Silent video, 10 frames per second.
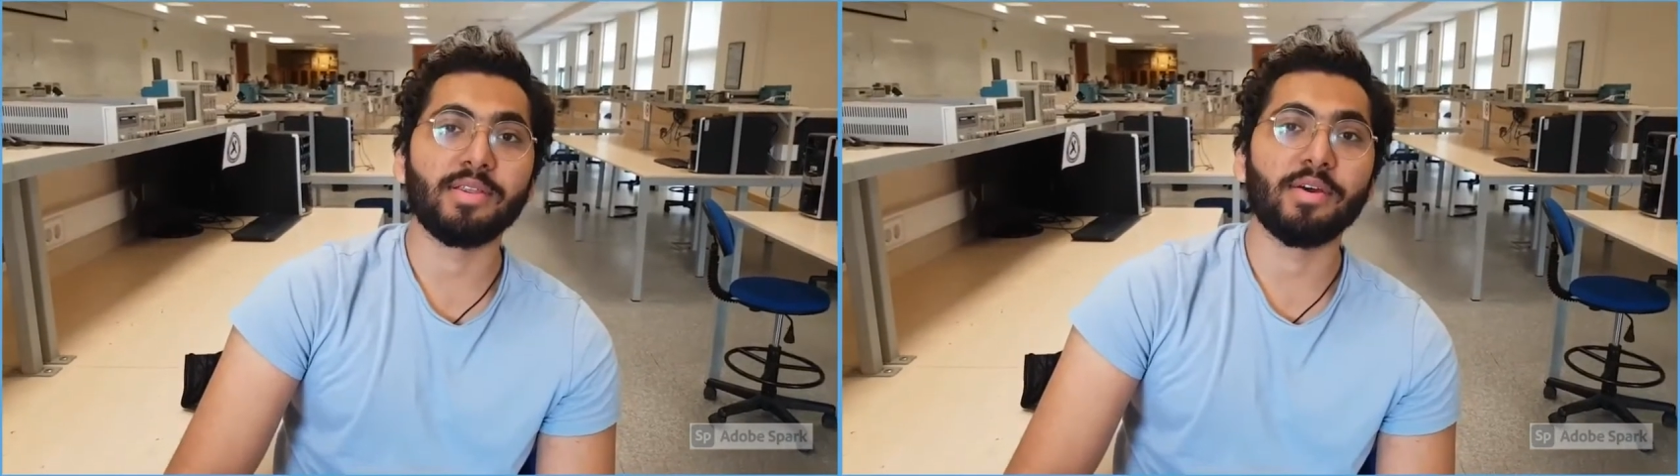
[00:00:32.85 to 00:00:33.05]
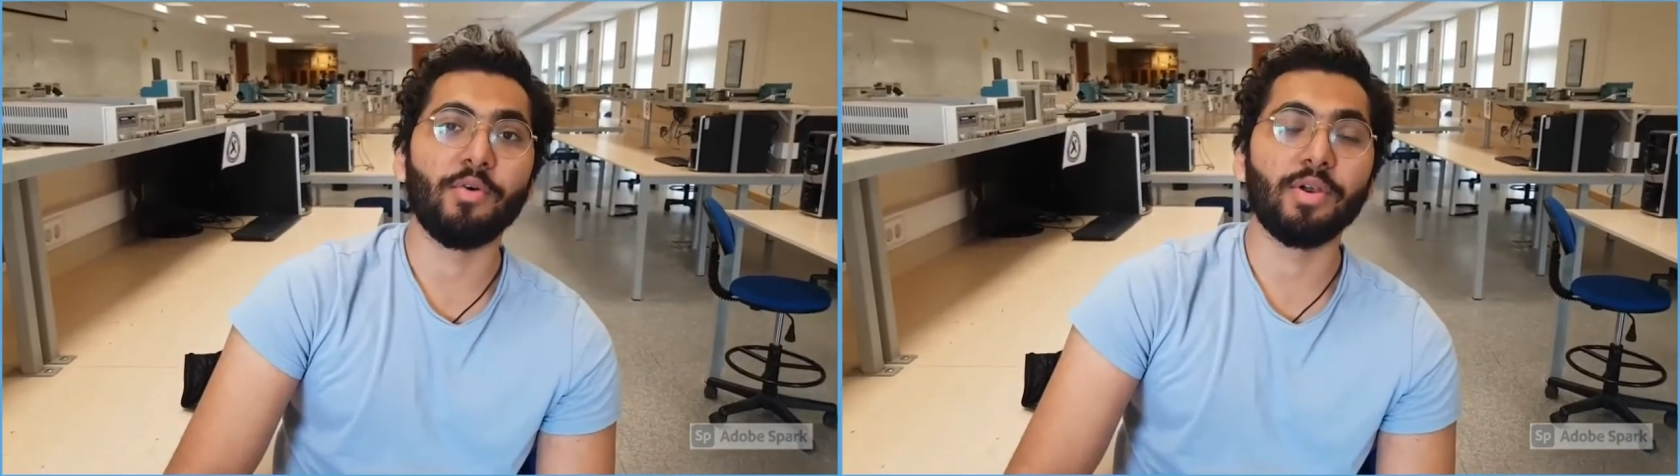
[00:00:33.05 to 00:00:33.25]

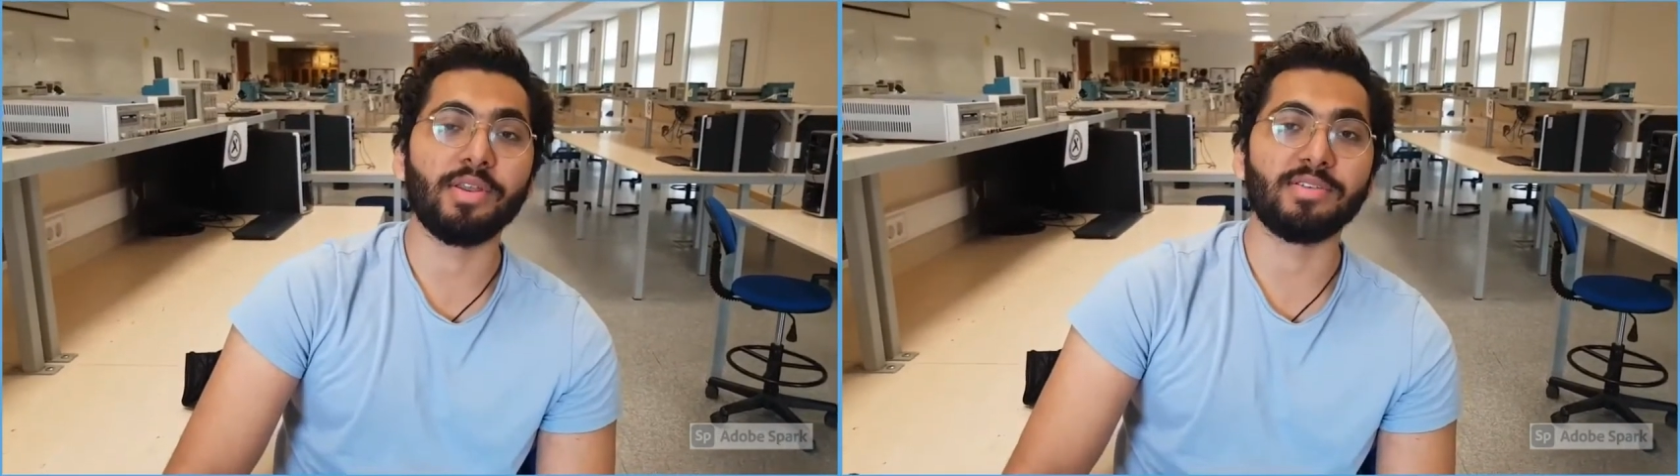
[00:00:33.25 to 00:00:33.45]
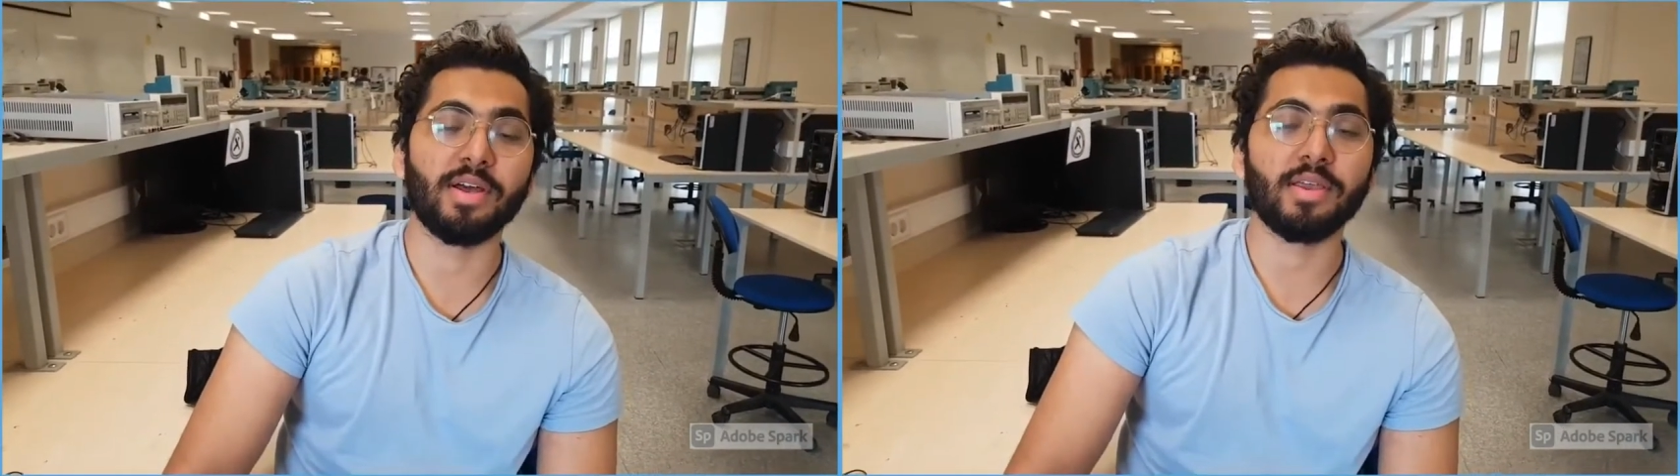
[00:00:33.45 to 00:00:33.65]
the whole
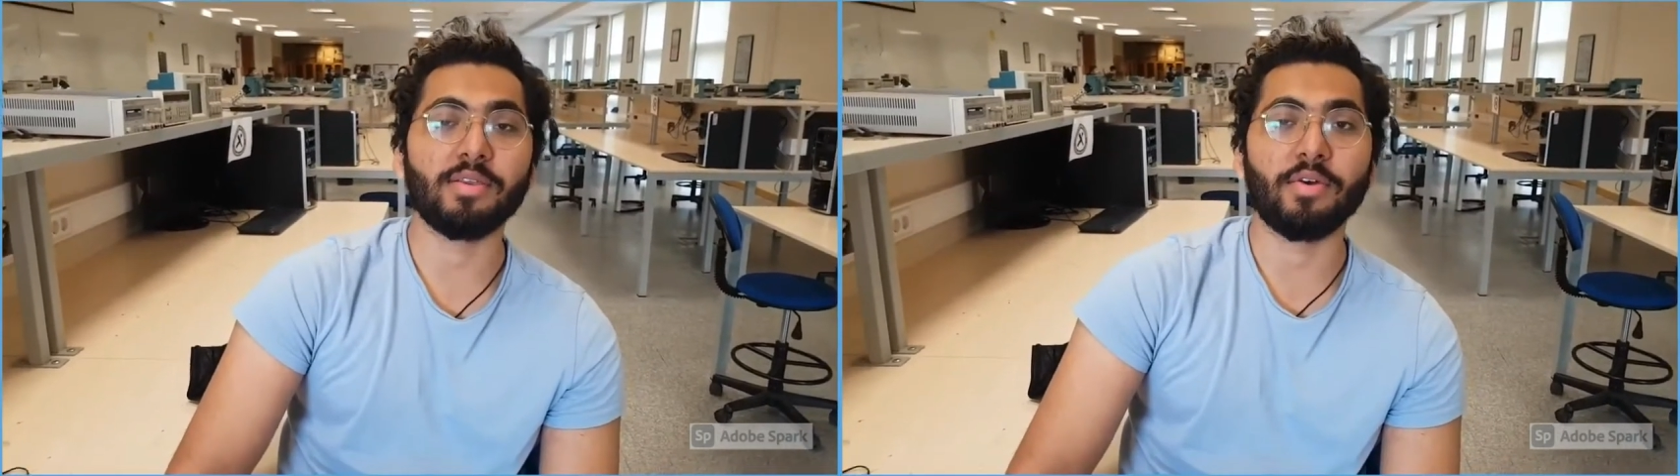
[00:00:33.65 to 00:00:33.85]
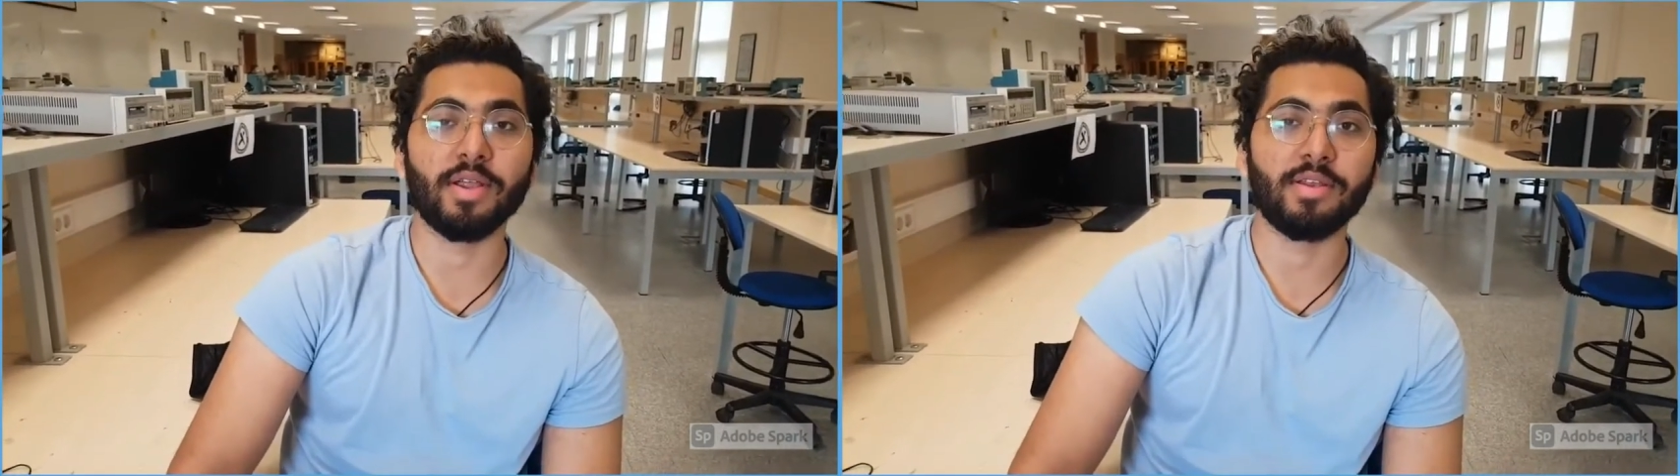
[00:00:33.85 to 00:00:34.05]
design
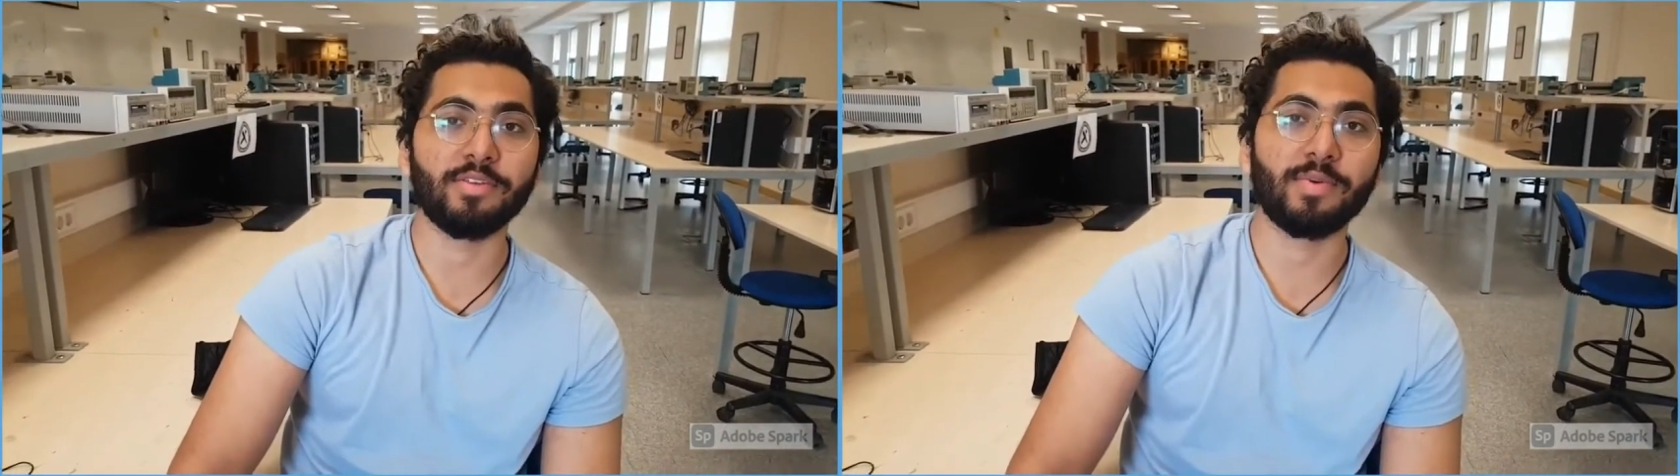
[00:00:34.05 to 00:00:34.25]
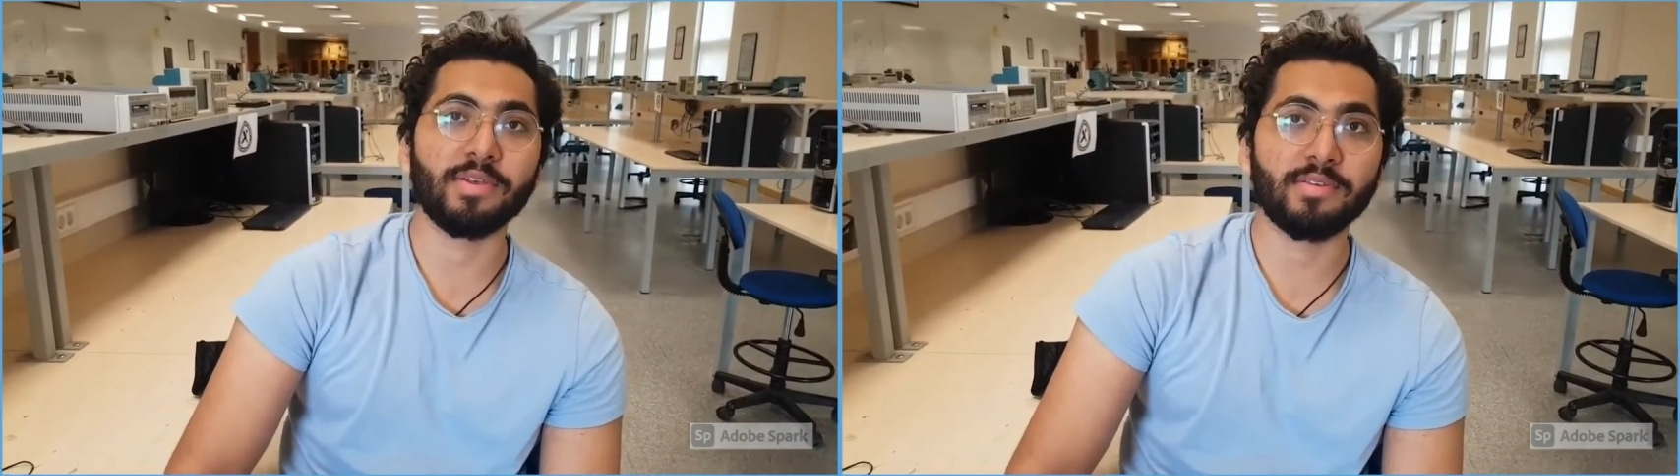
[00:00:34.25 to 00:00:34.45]
on
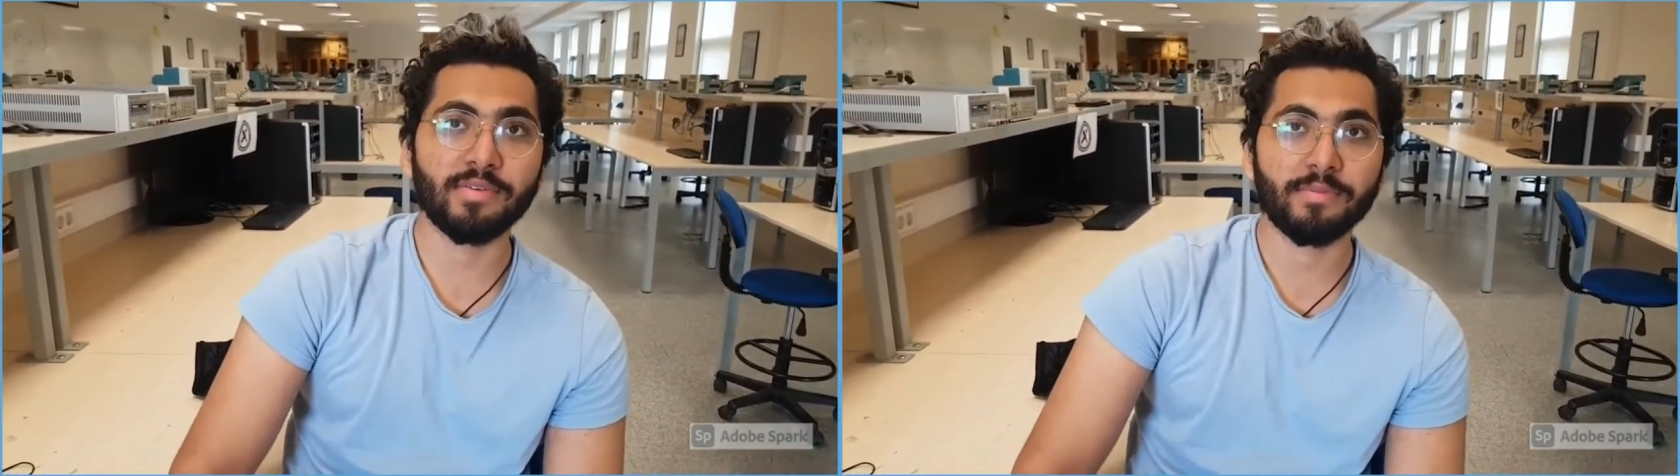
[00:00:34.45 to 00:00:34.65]
LT-Spice.